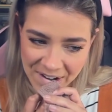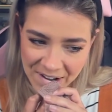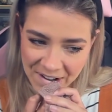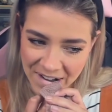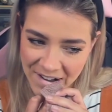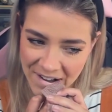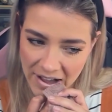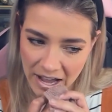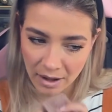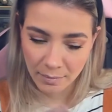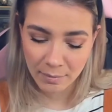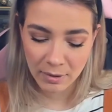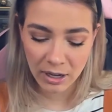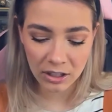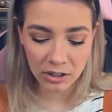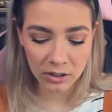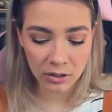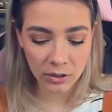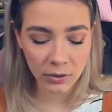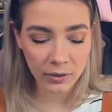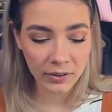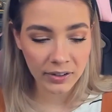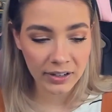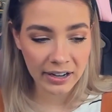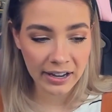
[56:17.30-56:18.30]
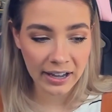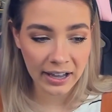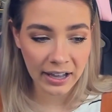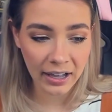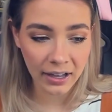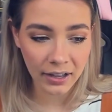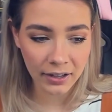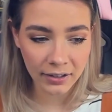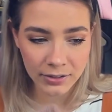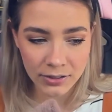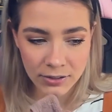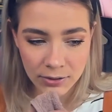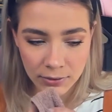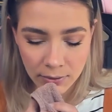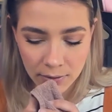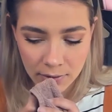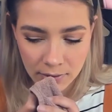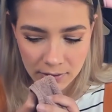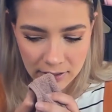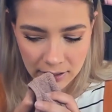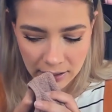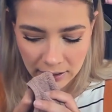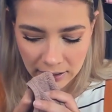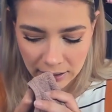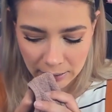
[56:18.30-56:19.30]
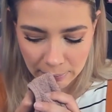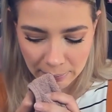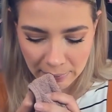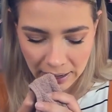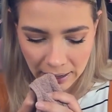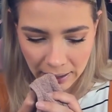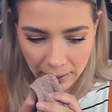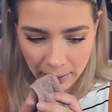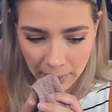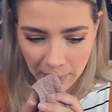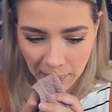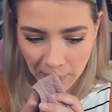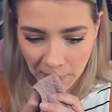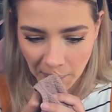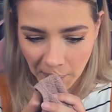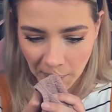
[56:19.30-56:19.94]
L'Oreal jewels, and then MAC.